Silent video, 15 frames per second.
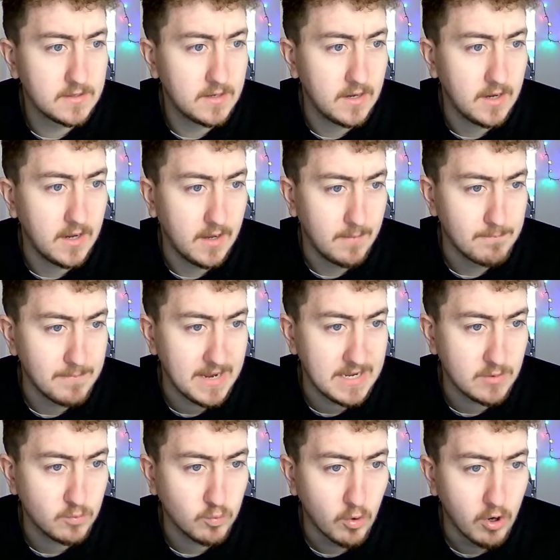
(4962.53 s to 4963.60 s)

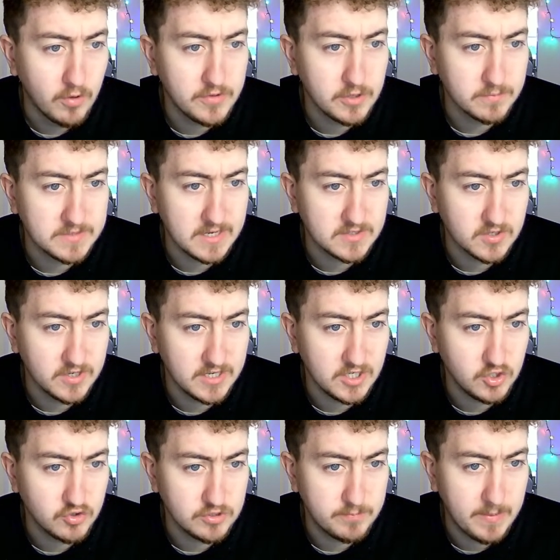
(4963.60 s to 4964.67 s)
Mate, what are the updates on
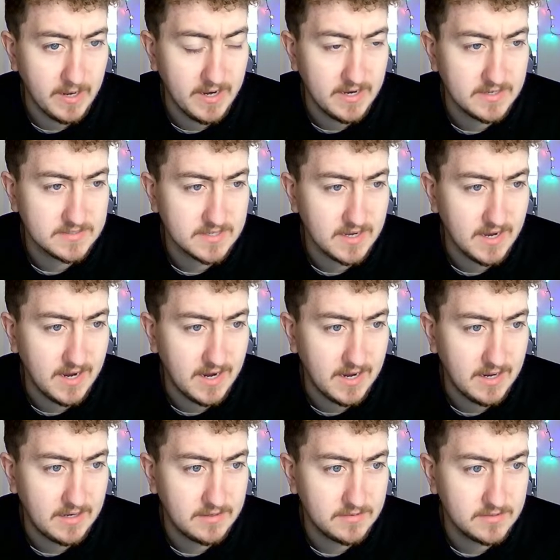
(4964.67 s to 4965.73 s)
injured players?
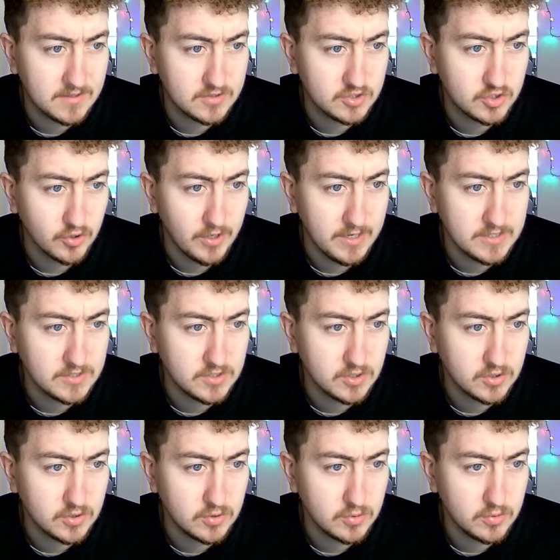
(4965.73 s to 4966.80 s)
And should I
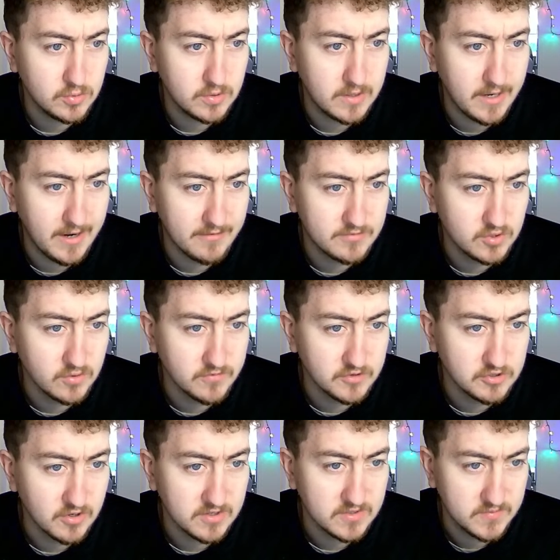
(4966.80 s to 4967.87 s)
do... I have 2 free
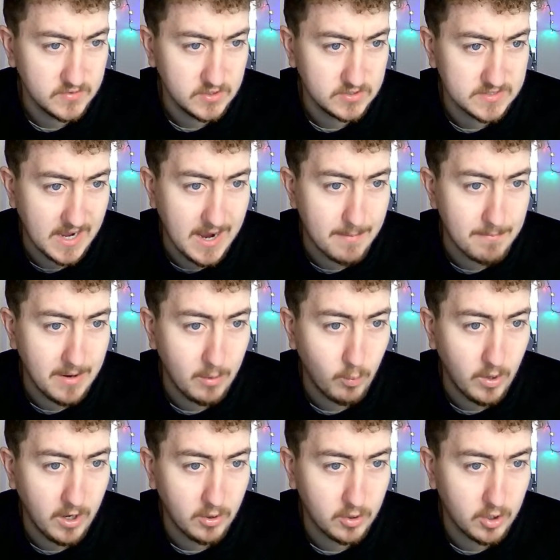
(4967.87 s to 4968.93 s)
transfers and my
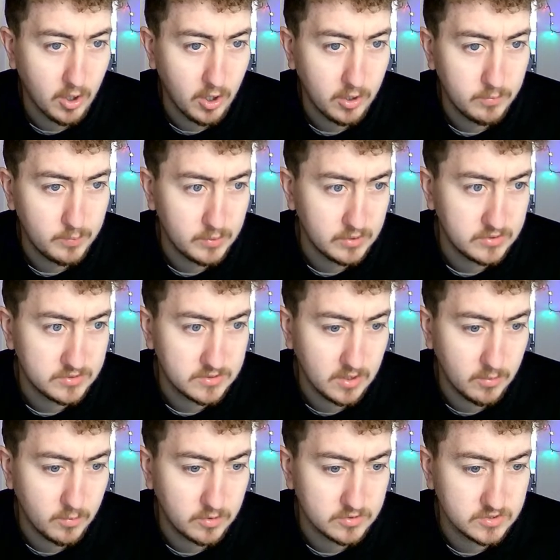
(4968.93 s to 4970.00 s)
wild card, but
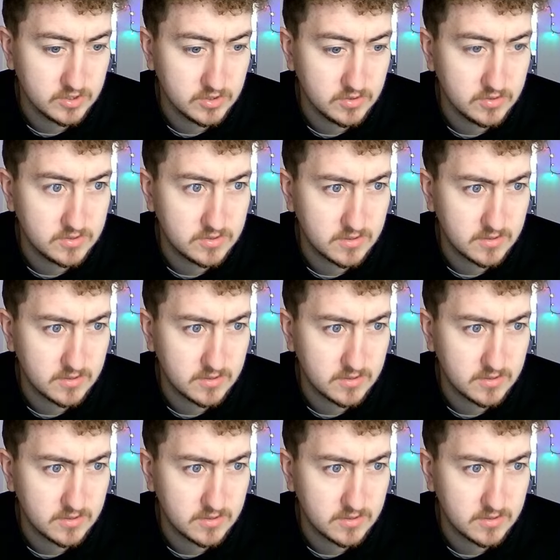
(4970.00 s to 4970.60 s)
don't want to use...